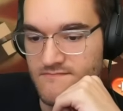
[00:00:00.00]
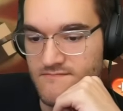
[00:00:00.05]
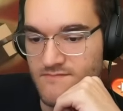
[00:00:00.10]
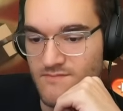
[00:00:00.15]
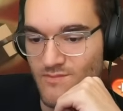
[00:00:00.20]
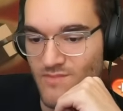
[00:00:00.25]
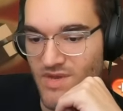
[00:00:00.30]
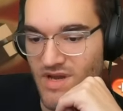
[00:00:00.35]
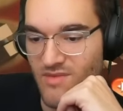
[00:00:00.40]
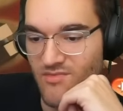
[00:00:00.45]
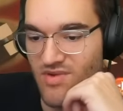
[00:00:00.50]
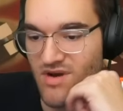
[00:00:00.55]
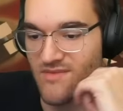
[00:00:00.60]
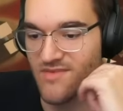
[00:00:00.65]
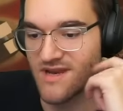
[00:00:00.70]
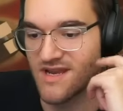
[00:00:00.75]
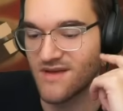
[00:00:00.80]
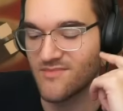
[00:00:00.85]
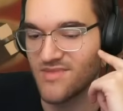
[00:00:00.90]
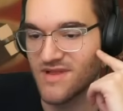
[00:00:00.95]
But I'm
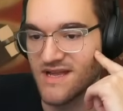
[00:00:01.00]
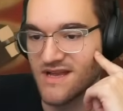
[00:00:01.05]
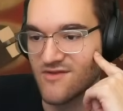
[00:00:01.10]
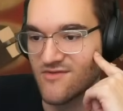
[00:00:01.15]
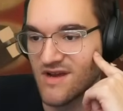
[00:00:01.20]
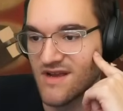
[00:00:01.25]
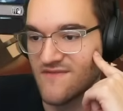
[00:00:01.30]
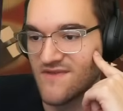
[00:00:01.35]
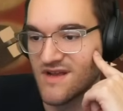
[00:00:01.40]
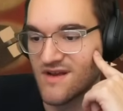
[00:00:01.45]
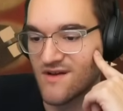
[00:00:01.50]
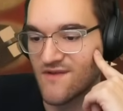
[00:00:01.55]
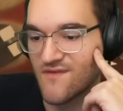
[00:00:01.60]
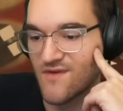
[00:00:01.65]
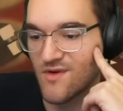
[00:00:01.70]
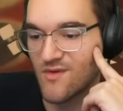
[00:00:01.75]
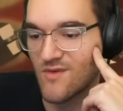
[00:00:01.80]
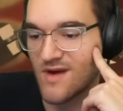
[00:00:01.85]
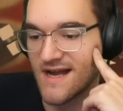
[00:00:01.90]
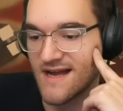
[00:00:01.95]
probably not playing Gravedigger
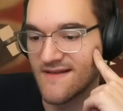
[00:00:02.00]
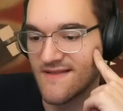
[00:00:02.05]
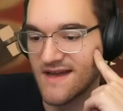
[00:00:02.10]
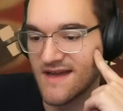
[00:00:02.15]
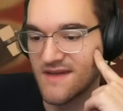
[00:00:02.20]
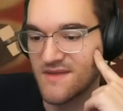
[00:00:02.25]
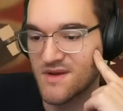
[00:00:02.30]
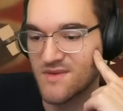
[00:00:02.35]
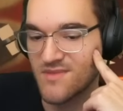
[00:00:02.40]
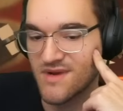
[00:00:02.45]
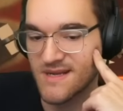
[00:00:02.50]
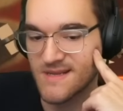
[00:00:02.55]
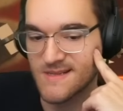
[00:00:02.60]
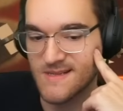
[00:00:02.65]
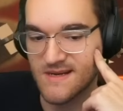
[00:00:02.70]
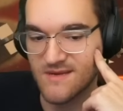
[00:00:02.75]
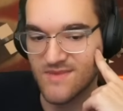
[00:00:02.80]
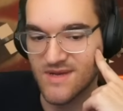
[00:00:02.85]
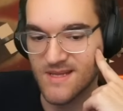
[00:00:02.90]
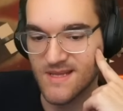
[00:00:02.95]
for a while either, but it's
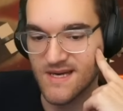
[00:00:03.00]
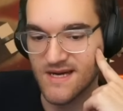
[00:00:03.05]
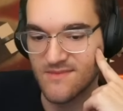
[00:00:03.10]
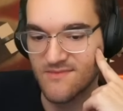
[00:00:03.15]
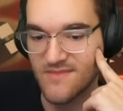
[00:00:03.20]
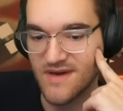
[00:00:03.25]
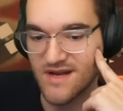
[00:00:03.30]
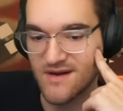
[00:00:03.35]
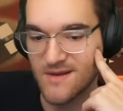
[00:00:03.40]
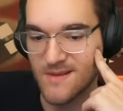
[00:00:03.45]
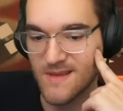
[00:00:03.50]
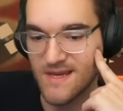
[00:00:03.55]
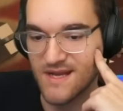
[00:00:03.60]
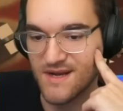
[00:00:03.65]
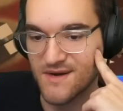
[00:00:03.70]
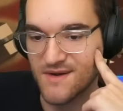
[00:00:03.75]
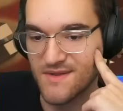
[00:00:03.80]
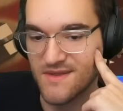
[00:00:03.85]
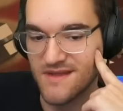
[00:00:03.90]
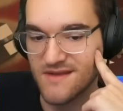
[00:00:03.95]
going to be a lot better
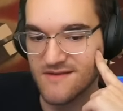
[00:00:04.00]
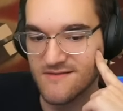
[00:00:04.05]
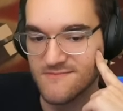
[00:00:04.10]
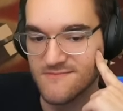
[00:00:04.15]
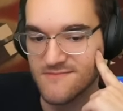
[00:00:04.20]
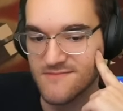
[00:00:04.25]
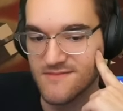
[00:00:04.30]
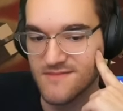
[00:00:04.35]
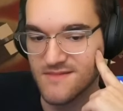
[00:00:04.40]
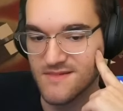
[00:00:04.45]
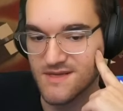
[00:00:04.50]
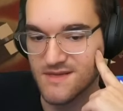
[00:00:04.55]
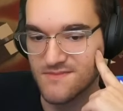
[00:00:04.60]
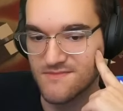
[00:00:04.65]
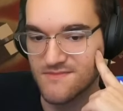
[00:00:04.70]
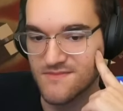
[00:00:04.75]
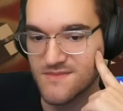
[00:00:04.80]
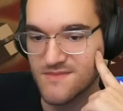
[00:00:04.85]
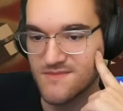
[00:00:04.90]
later than the